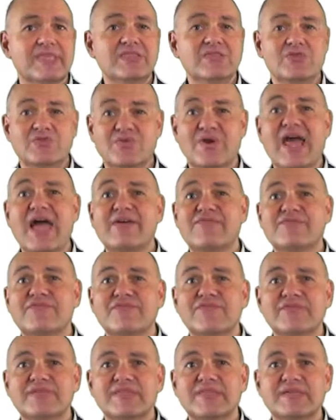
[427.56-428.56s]
The
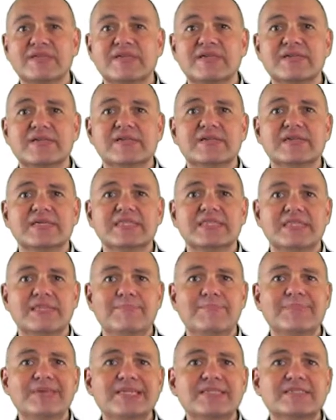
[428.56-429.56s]
graph
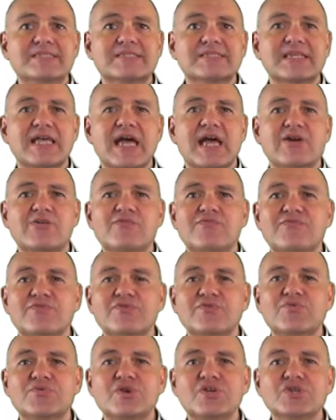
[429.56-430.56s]
depicts a
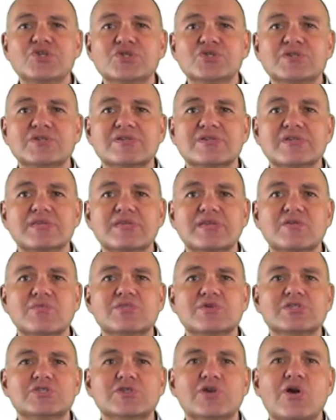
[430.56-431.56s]
configuration in
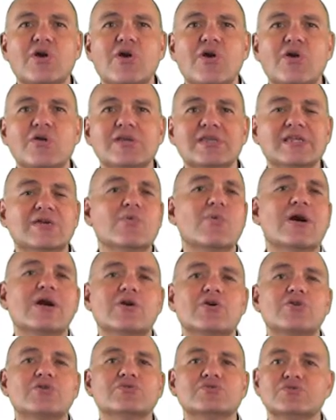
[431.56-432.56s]
which only
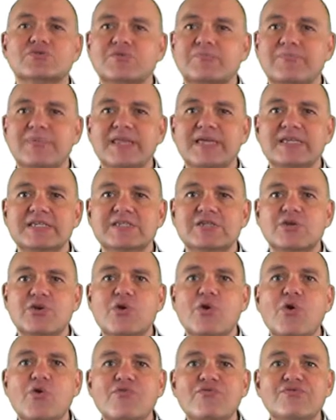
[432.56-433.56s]
one control place
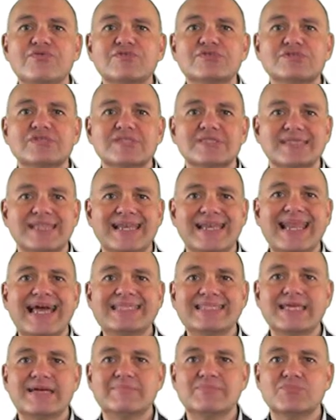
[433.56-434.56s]
covers the
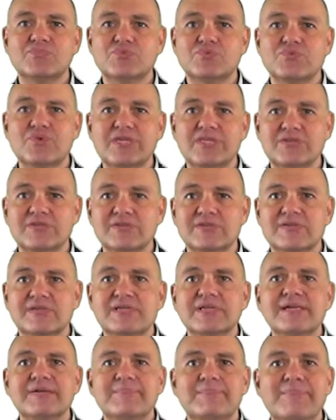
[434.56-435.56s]
LATAM region,
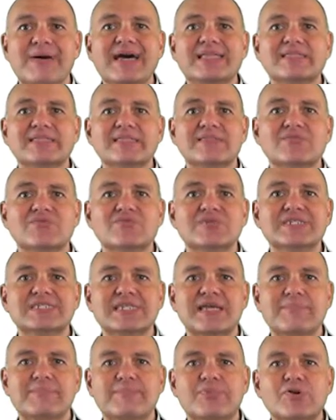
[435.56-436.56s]
but there
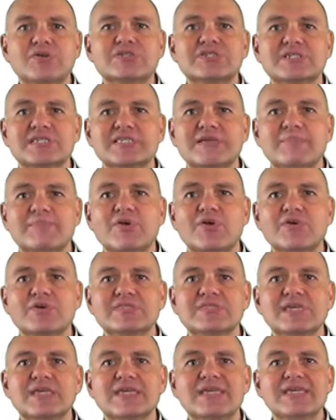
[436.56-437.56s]
is a proxy
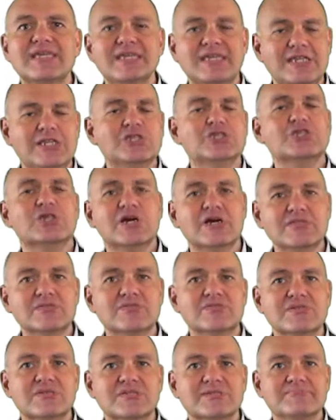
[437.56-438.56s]
deployed in each
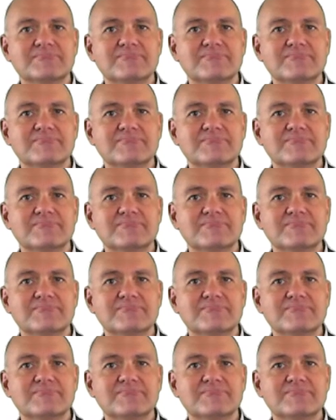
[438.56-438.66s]
country.